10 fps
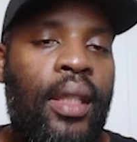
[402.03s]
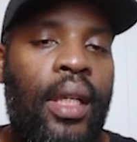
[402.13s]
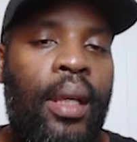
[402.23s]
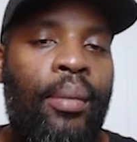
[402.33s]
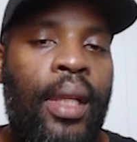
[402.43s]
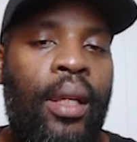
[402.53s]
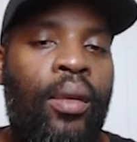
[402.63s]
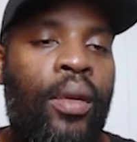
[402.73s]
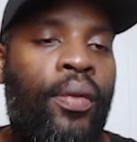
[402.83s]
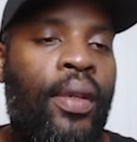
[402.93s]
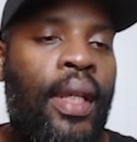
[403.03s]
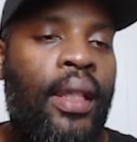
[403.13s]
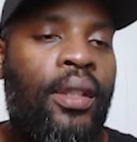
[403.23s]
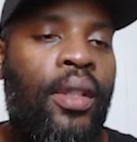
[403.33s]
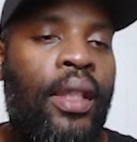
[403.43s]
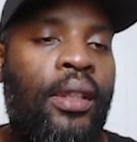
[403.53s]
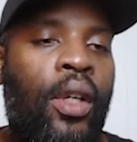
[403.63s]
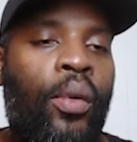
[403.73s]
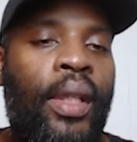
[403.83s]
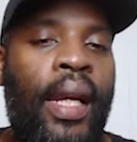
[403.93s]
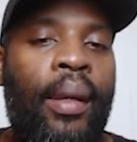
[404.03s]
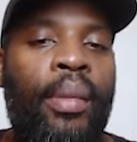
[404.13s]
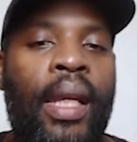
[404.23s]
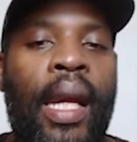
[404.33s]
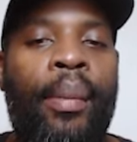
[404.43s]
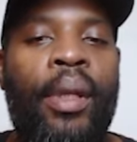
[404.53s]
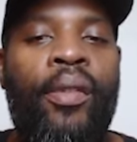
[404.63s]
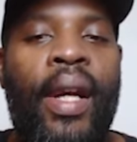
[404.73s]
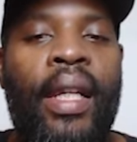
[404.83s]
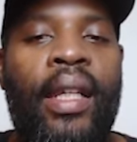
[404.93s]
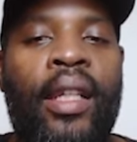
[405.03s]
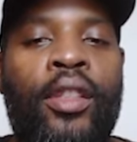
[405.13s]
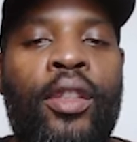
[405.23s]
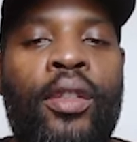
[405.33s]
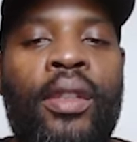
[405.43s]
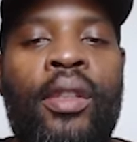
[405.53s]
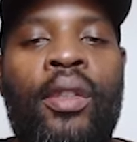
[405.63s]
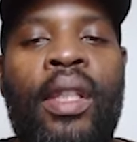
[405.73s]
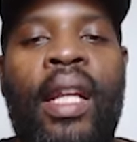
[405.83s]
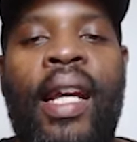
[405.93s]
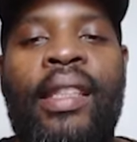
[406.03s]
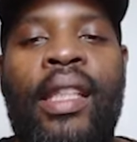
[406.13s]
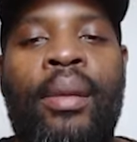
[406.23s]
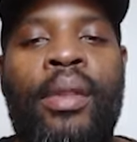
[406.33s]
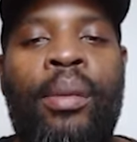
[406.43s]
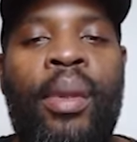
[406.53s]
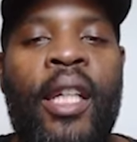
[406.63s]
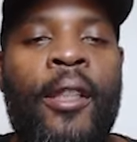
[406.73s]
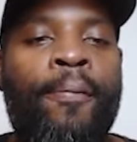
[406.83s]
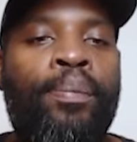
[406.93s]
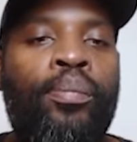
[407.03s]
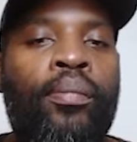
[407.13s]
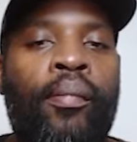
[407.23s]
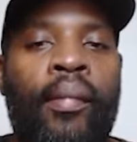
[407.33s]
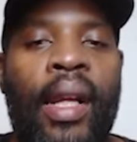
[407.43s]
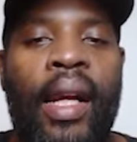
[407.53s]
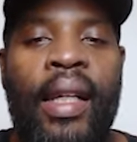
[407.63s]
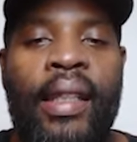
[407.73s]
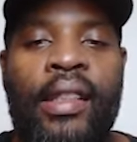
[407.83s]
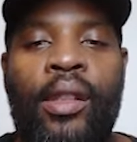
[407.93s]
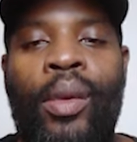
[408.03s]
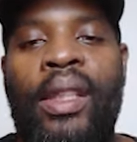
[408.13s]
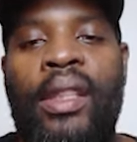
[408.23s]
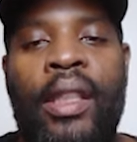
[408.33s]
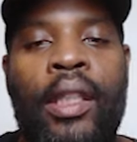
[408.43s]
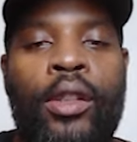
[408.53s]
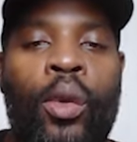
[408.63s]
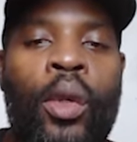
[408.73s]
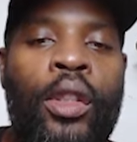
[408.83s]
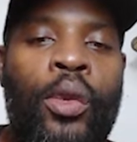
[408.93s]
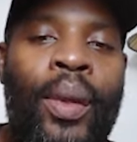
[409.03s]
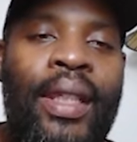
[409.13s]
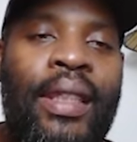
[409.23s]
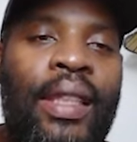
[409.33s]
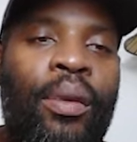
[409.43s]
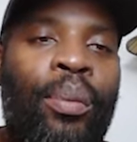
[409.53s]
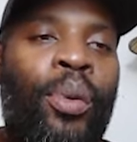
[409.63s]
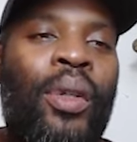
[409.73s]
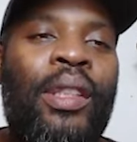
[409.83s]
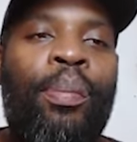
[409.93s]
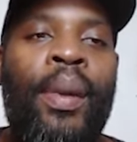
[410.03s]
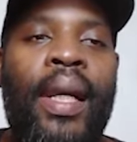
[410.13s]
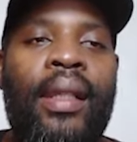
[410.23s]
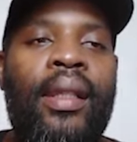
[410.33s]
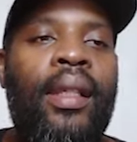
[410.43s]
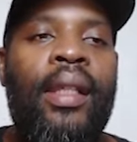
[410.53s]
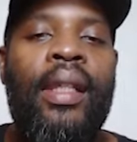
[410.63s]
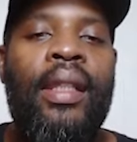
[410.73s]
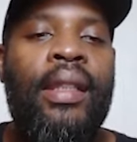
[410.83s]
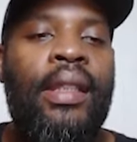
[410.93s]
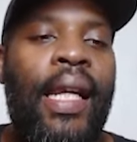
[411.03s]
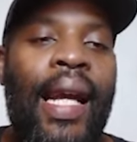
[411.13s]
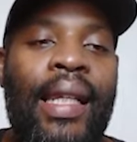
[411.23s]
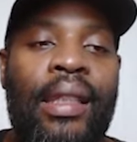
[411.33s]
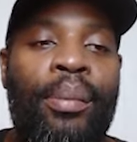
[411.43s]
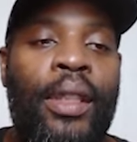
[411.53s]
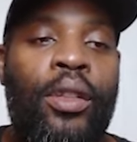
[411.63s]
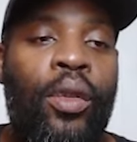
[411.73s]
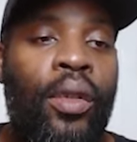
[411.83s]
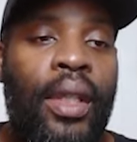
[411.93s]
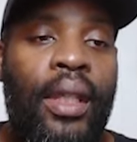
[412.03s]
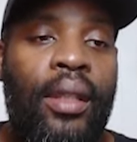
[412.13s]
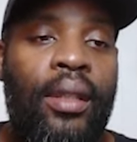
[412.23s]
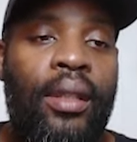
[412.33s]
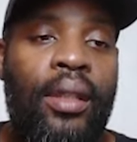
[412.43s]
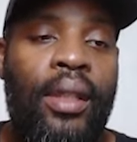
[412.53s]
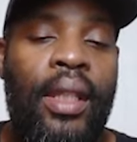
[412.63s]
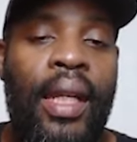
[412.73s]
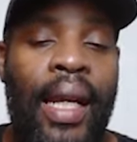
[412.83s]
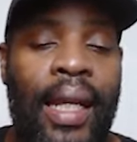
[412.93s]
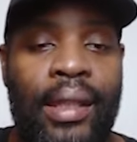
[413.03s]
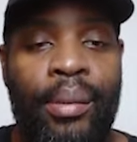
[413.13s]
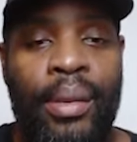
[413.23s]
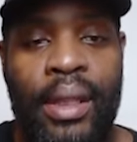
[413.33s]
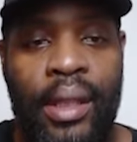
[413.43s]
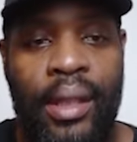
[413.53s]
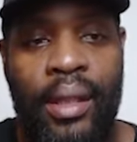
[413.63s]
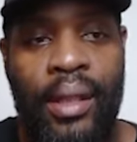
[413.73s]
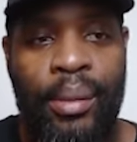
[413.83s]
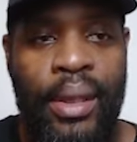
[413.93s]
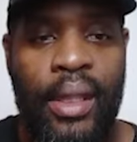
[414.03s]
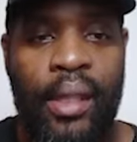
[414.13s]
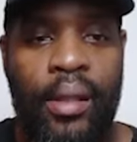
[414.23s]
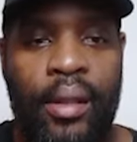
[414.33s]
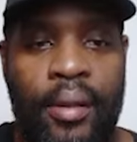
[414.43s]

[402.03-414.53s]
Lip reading: I'm not going for that. So let's go with Hamby. Hamby right here shows you the last game she played against the Wings. She scored 27 points, but she hasn't been scoring. Let me see her.